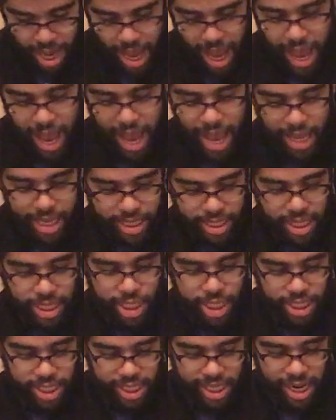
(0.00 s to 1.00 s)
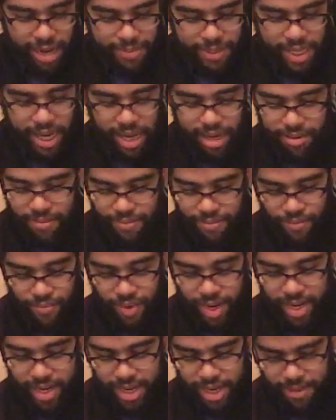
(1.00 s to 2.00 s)
And it just clips in,
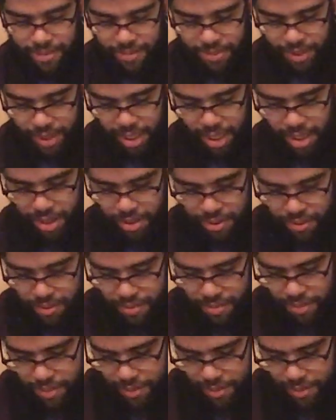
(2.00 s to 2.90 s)
really. So